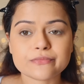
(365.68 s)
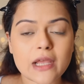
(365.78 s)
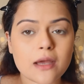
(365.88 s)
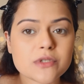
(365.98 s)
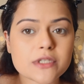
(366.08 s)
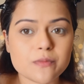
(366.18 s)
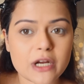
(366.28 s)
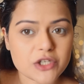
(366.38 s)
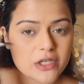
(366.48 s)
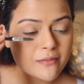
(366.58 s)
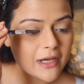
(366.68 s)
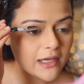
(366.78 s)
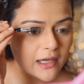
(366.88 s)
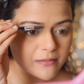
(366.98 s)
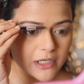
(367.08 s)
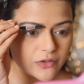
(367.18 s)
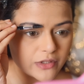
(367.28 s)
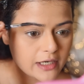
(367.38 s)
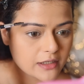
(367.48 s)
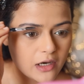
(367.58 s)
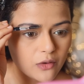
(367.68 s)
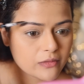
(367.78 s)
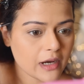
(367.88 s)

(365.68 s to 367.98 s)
I'm just brushing my eyebrows right now.